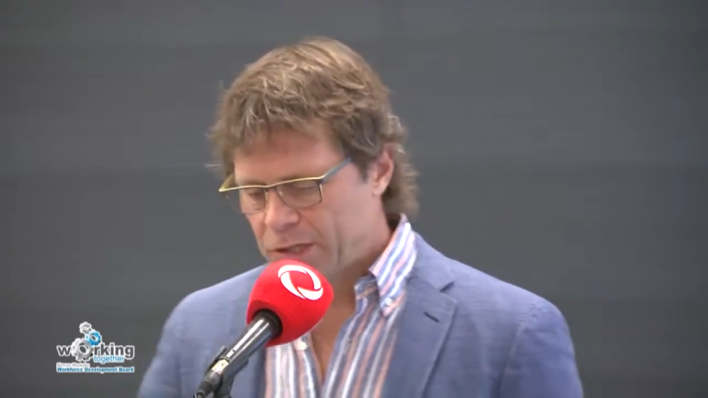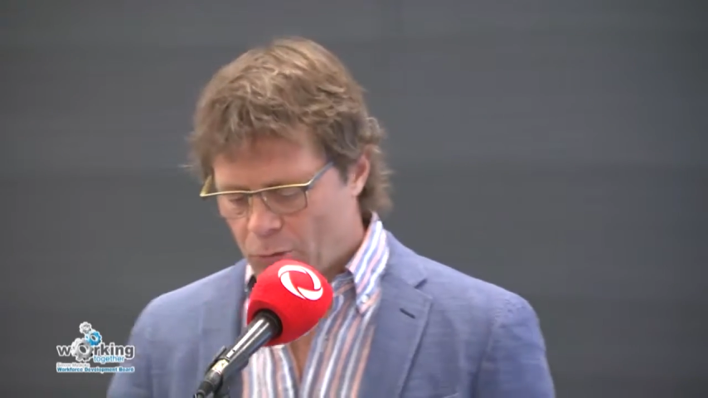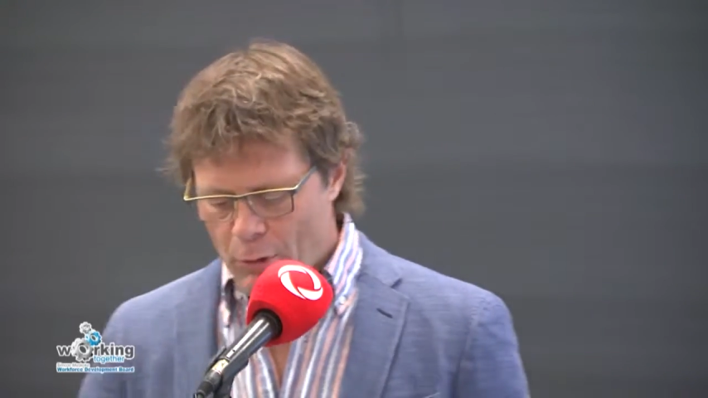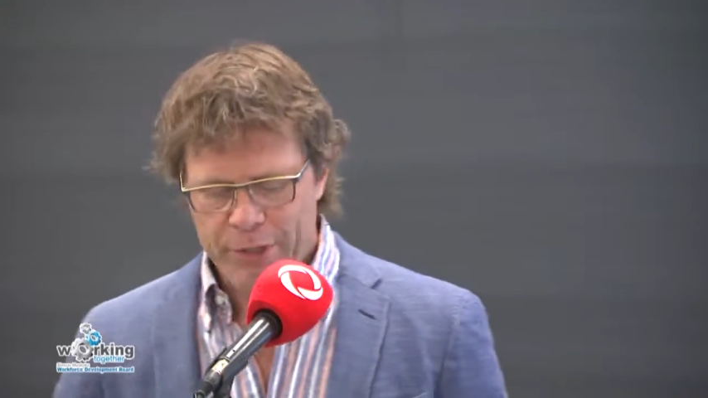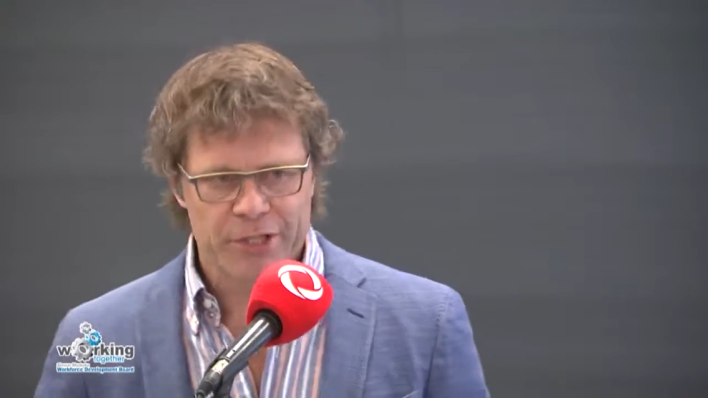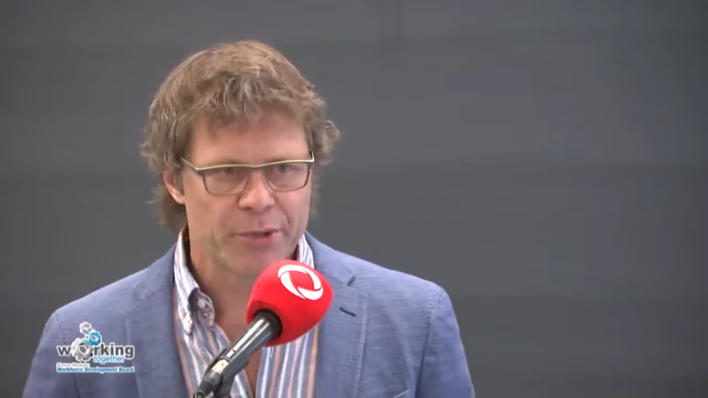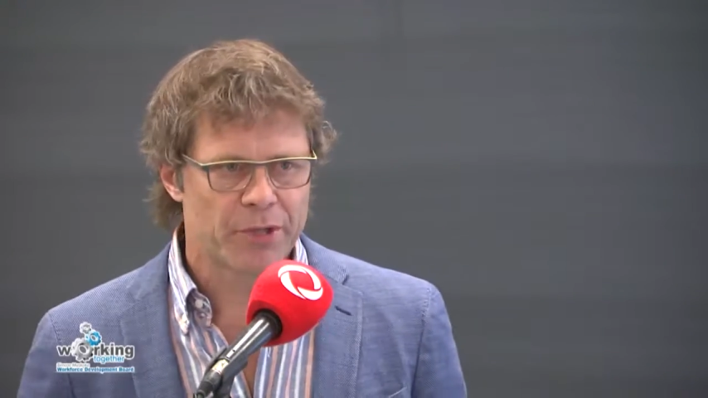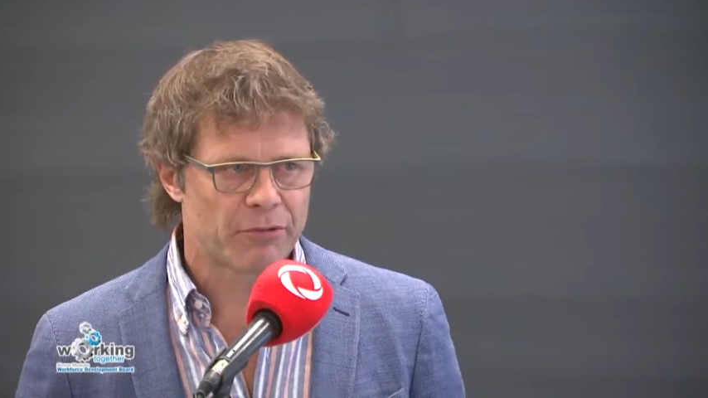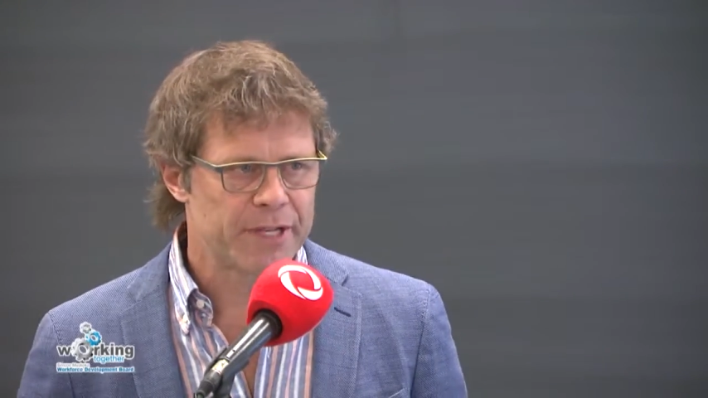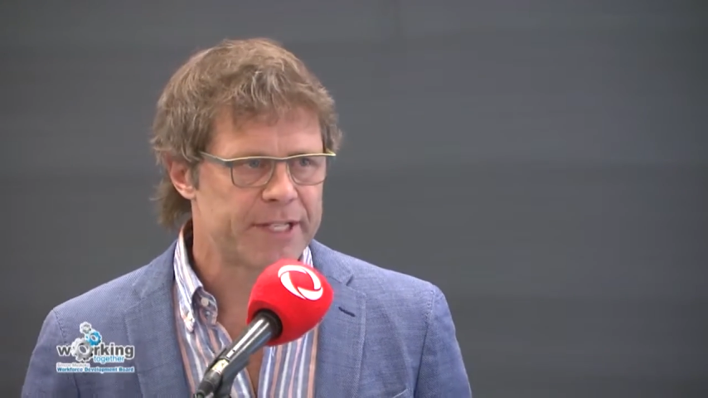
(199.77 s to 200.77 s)
So what we do
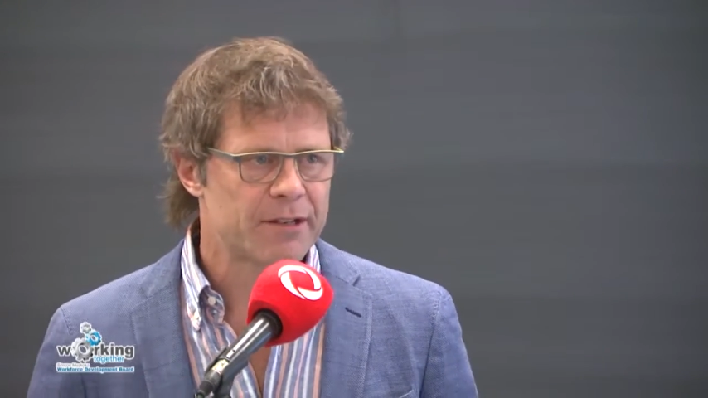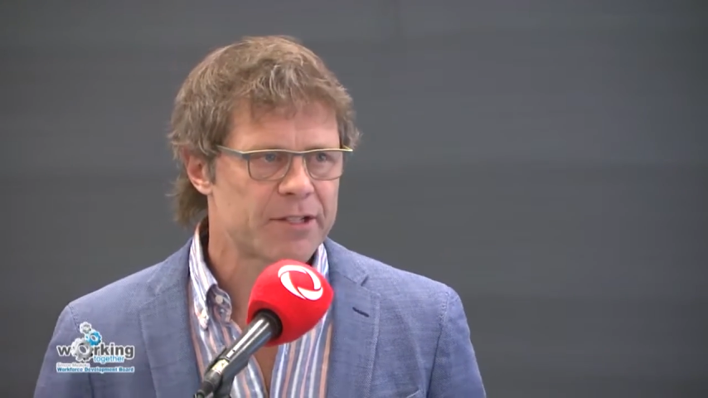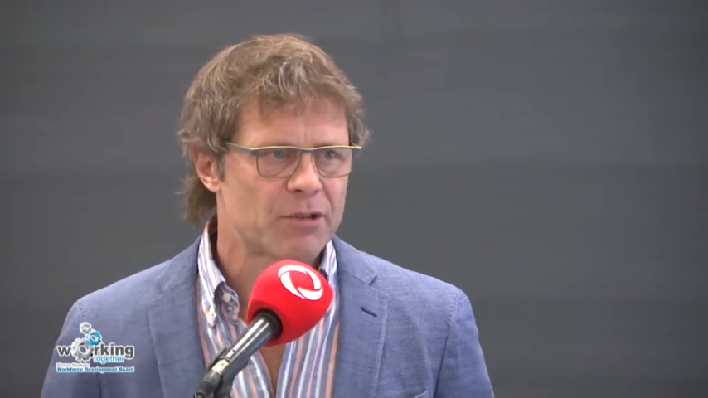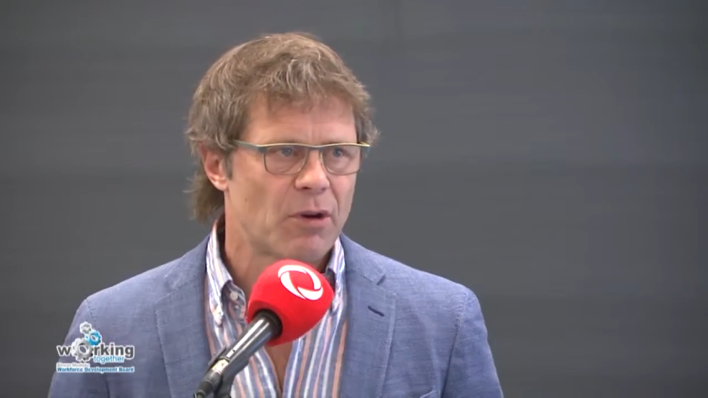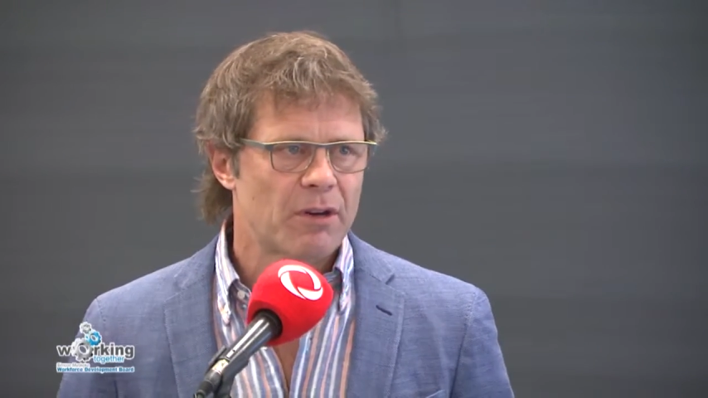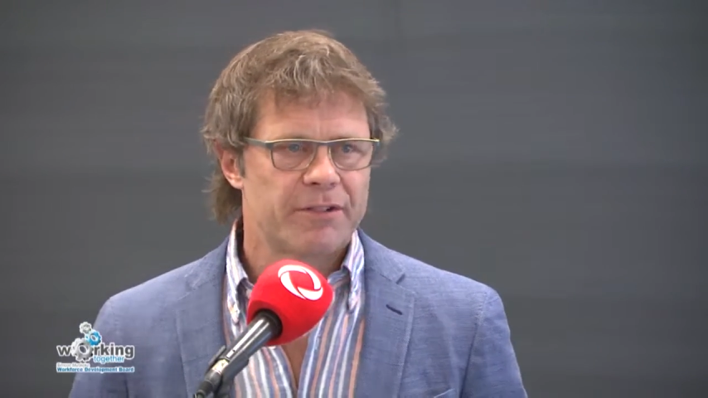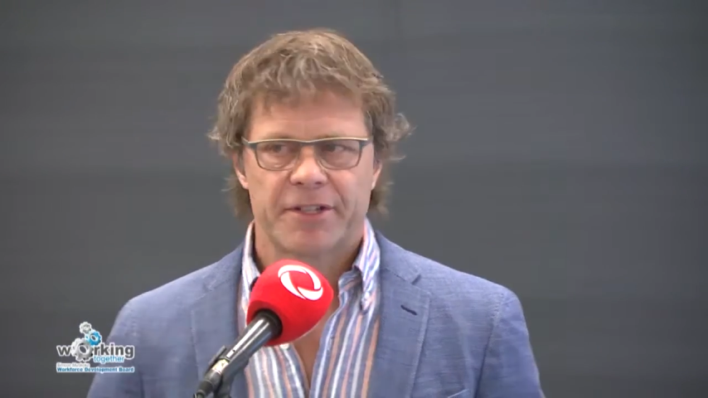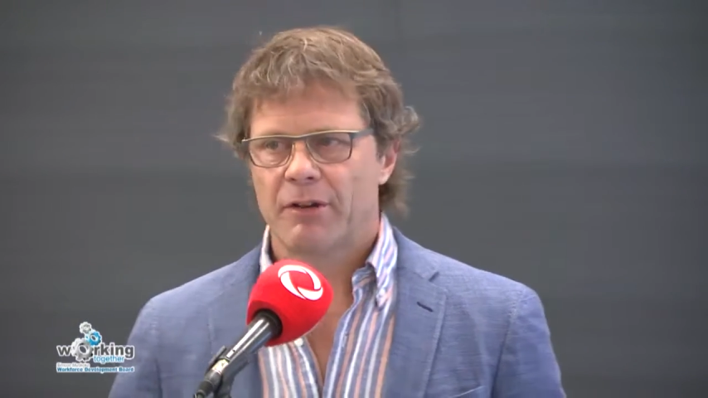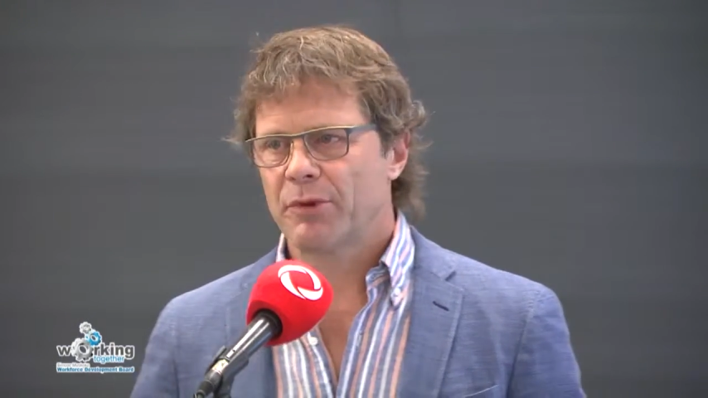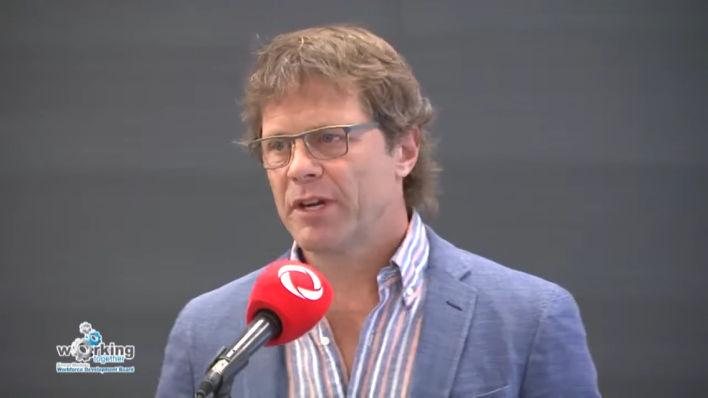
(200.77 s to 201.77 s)
in the retail store,
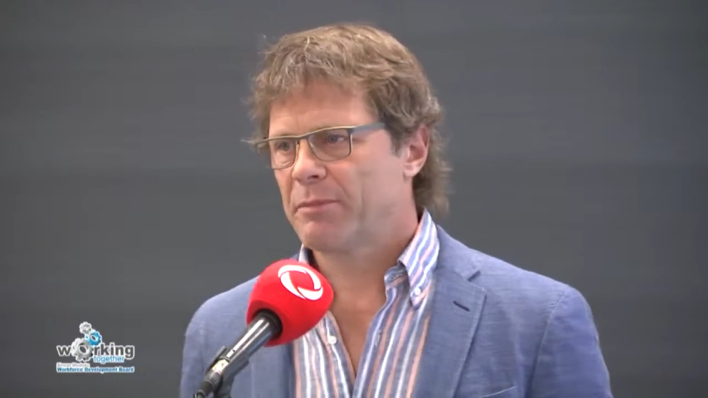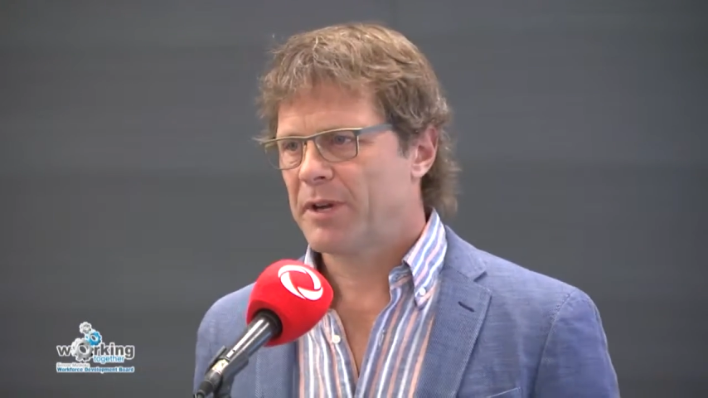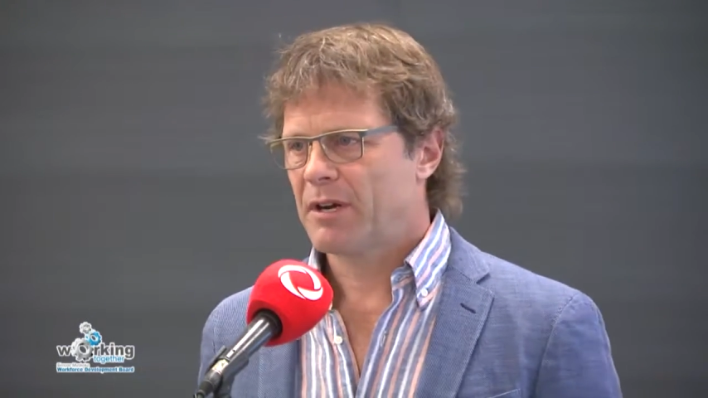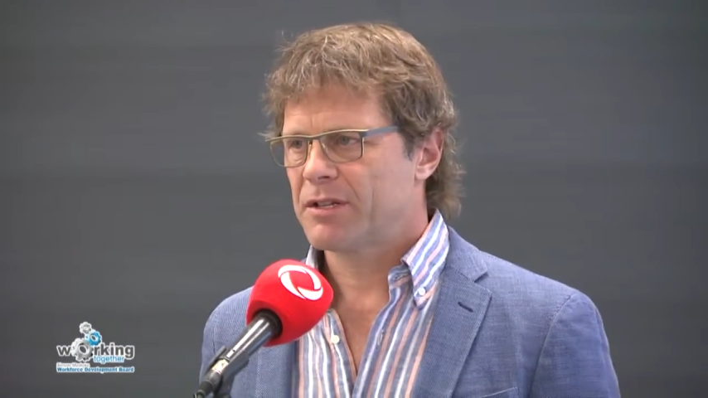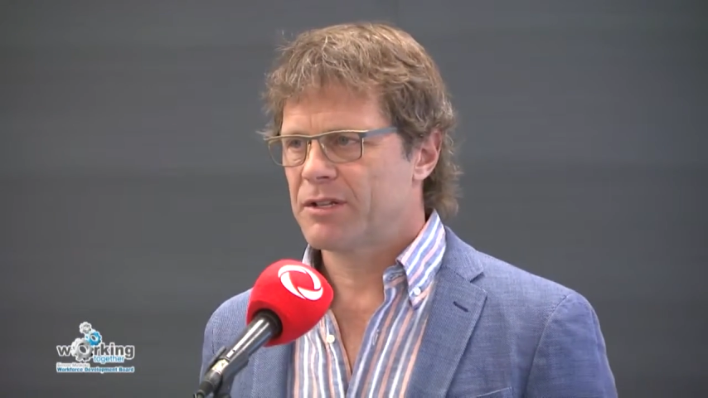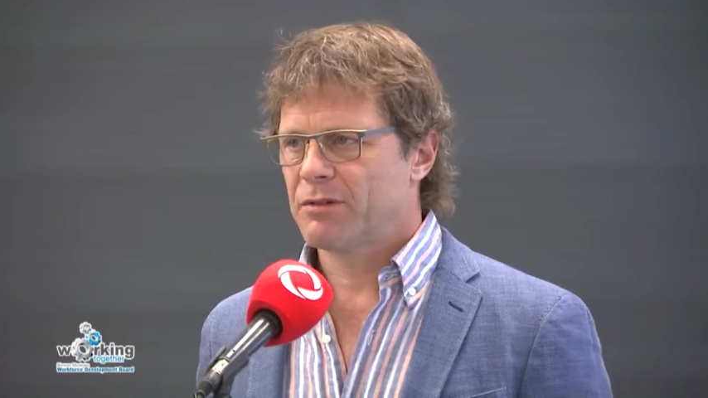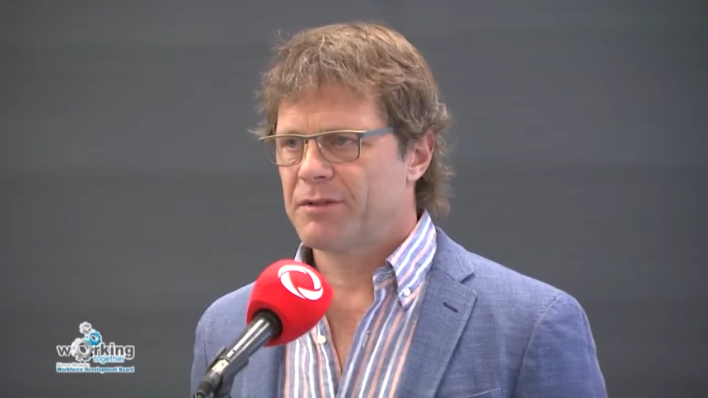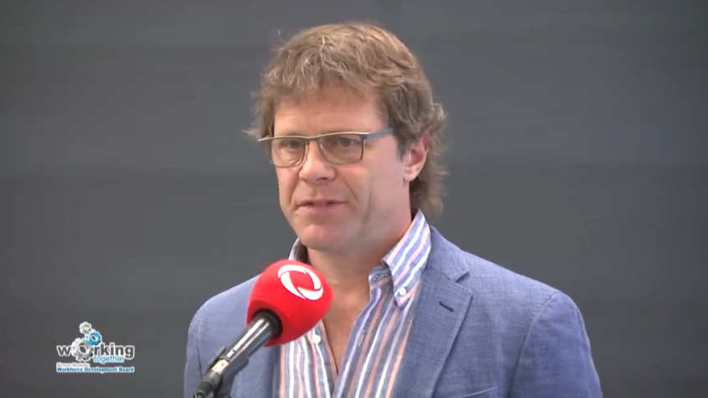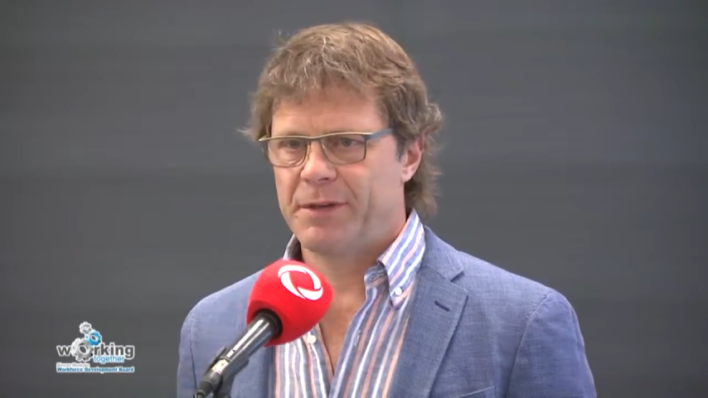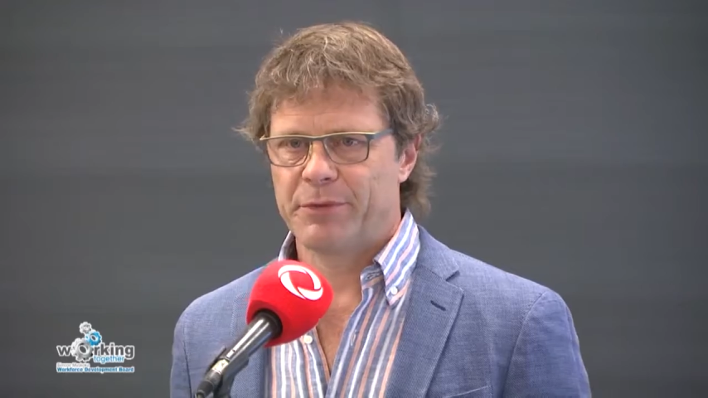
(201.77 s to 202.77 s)
has anyone here been on a
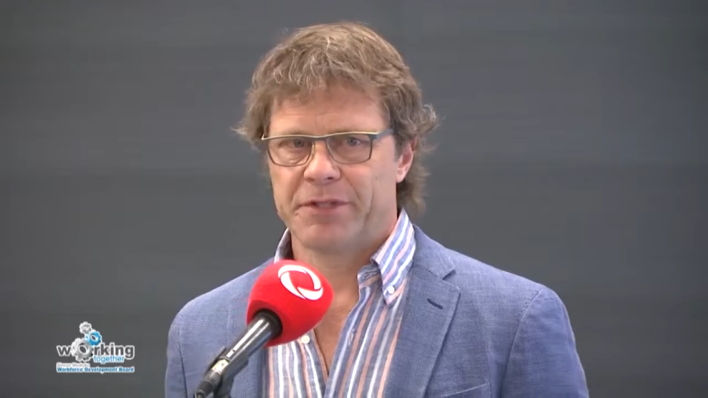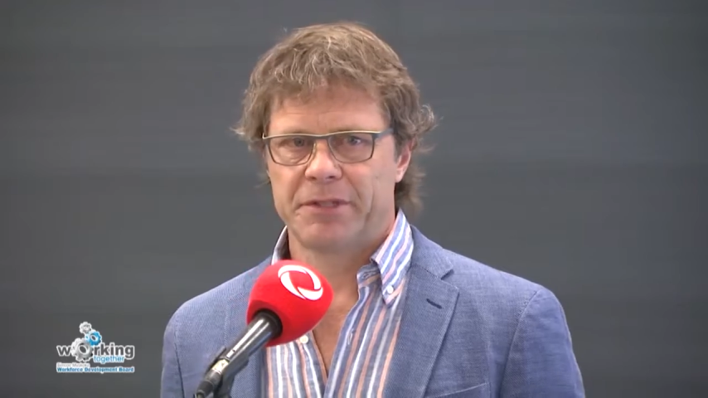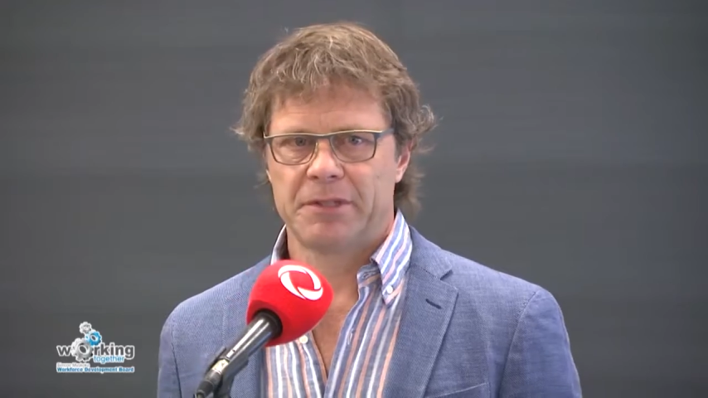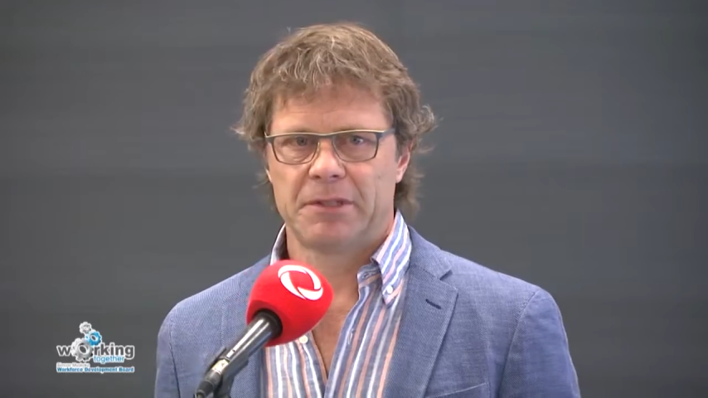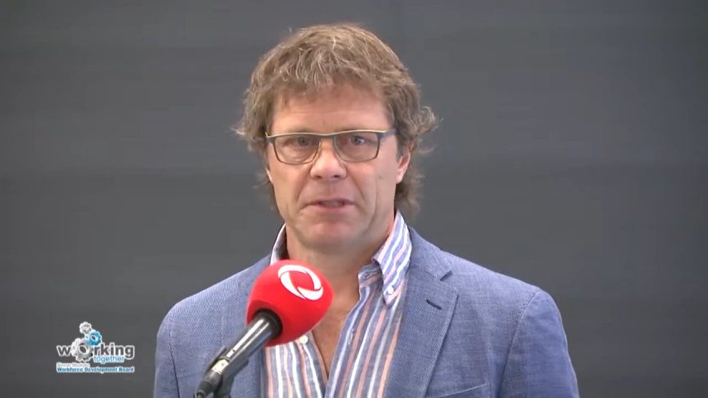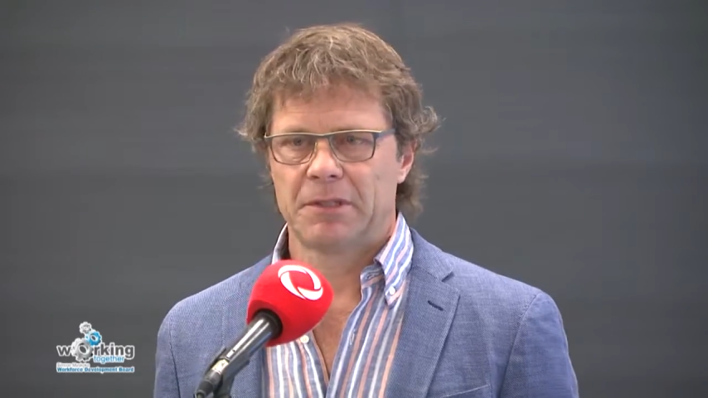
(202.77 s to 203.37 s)
tour of Whistle?